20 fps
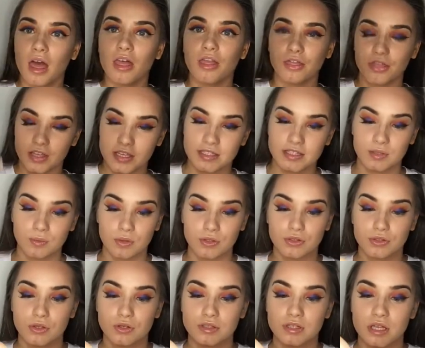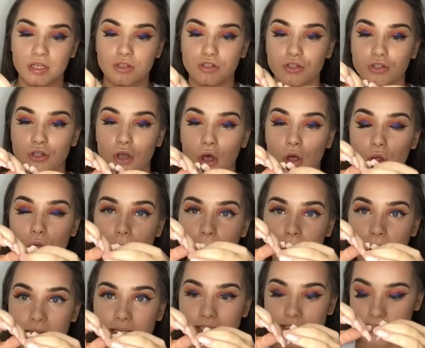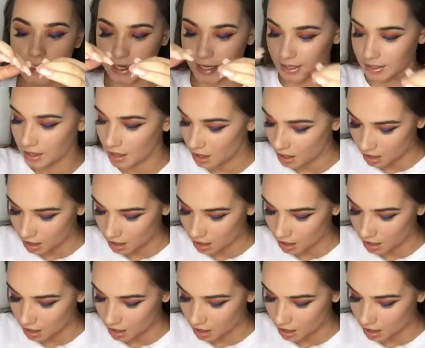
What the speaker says: these are the ones, because they're so bendy.